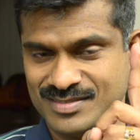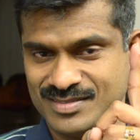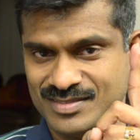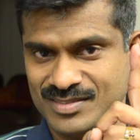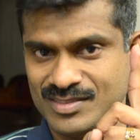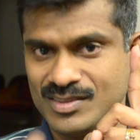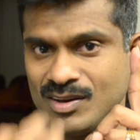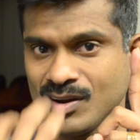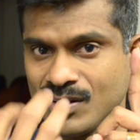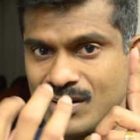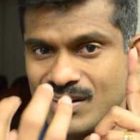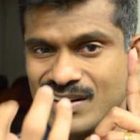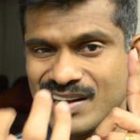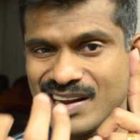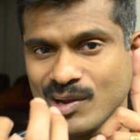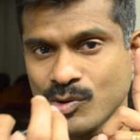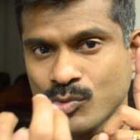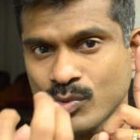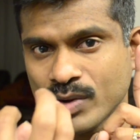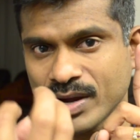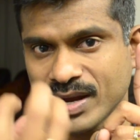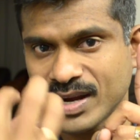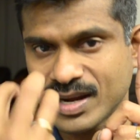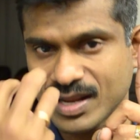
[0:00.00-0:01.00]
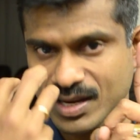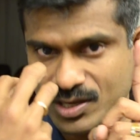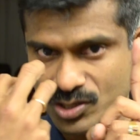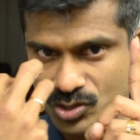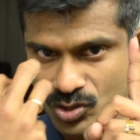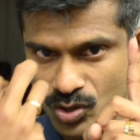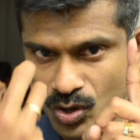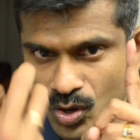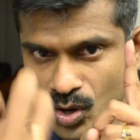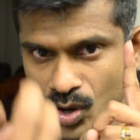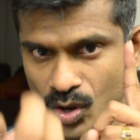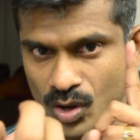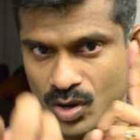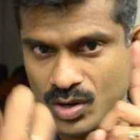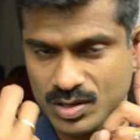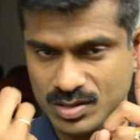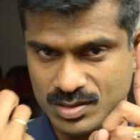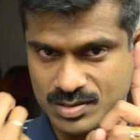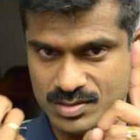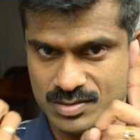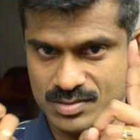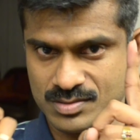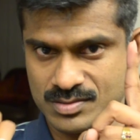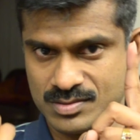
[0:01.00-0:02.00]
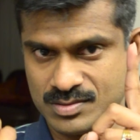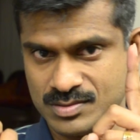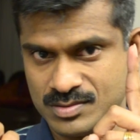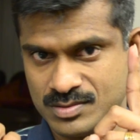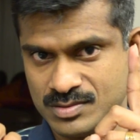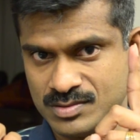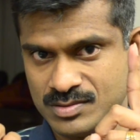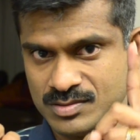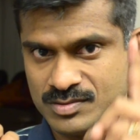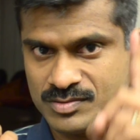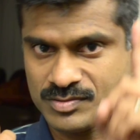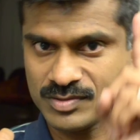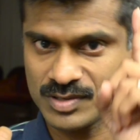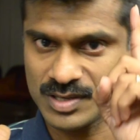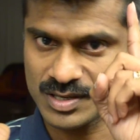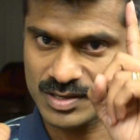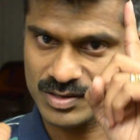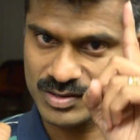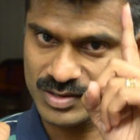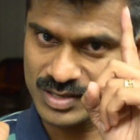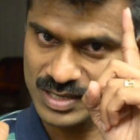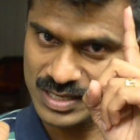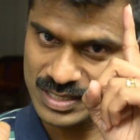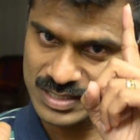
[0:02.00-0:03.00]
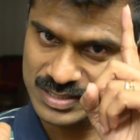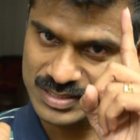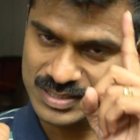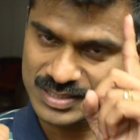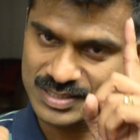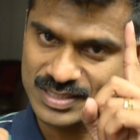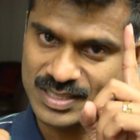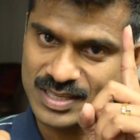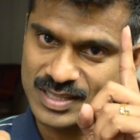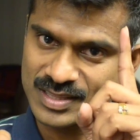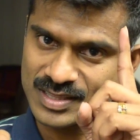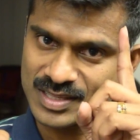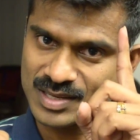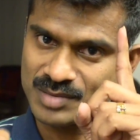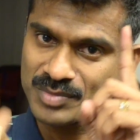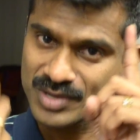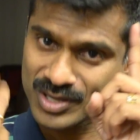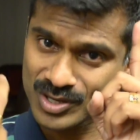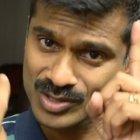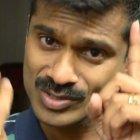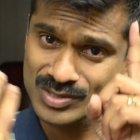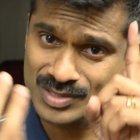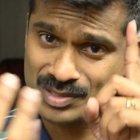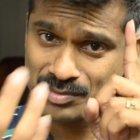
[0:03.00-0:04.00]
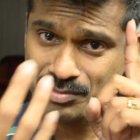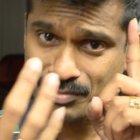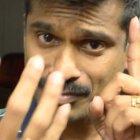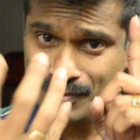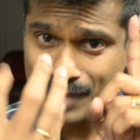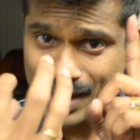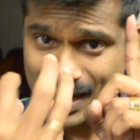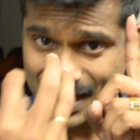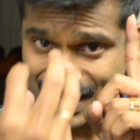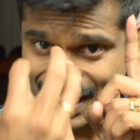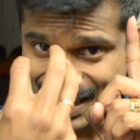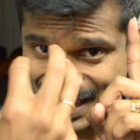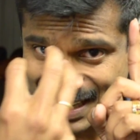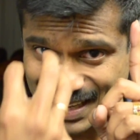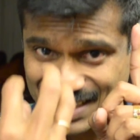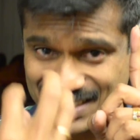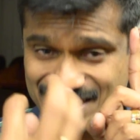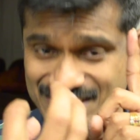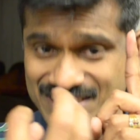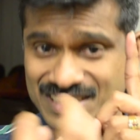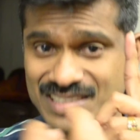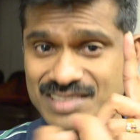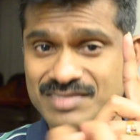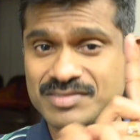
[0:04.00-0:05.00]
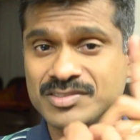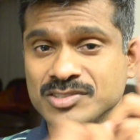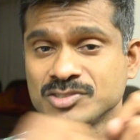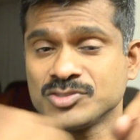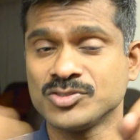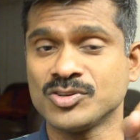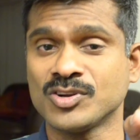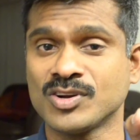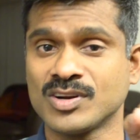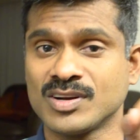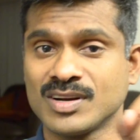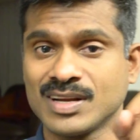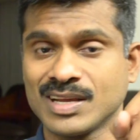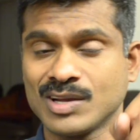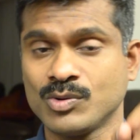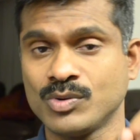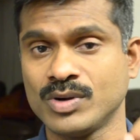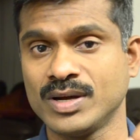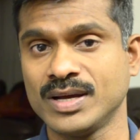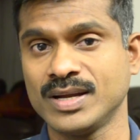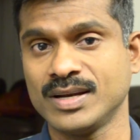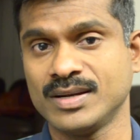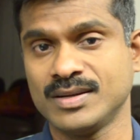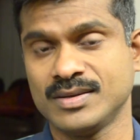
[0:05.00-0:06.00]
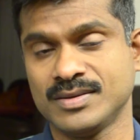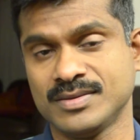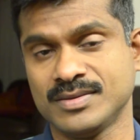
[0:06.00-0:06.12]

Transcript: not required at all for real Siddhanta, because the mind itself is not required.